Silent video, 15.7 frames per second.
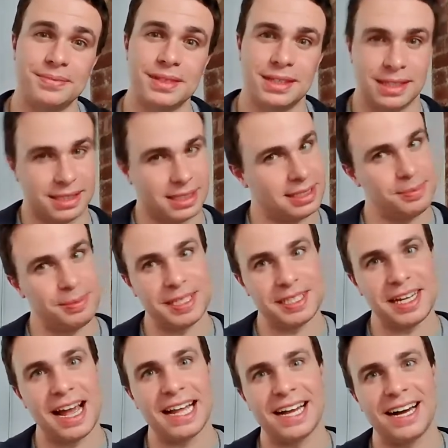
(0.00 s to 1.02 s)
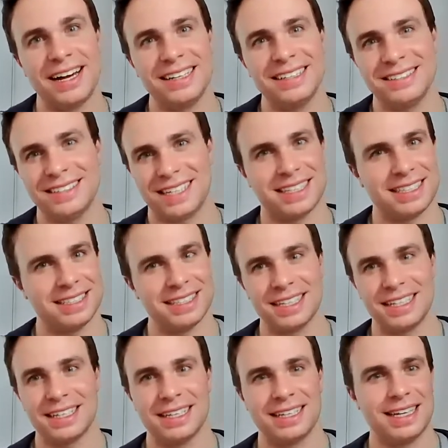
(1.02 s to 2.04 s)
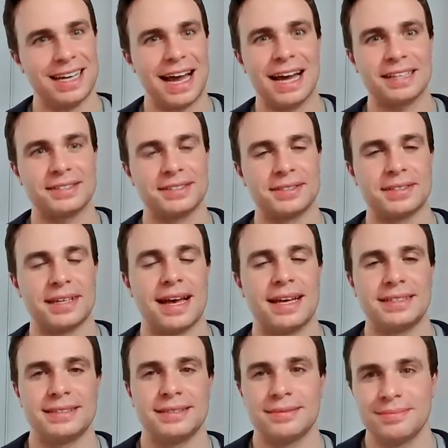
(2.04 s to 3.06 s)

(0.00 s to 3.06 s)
Click the speech icon and click exercise.